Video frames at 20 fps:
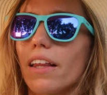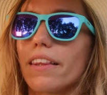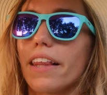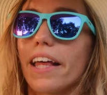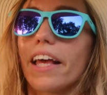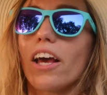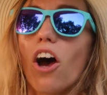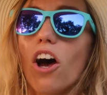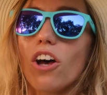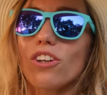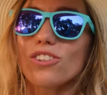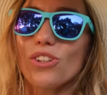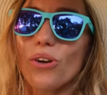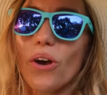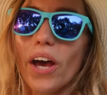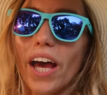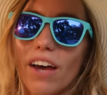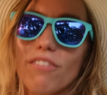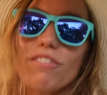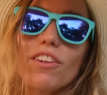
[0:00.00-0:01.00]
They
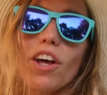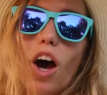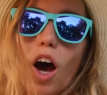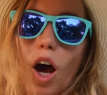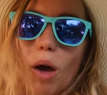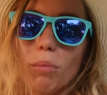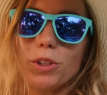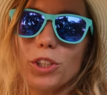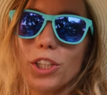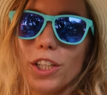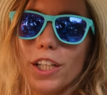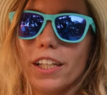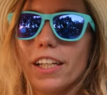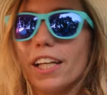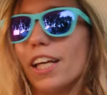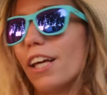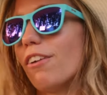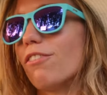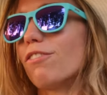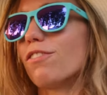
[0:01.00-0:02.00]
also have the option,
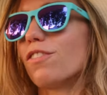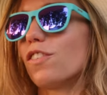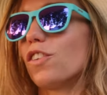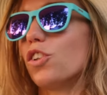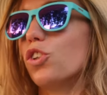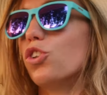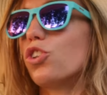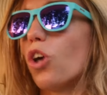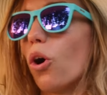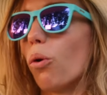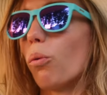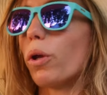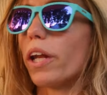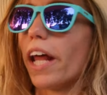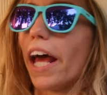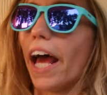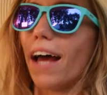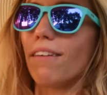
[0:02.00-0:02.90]
if you don't want to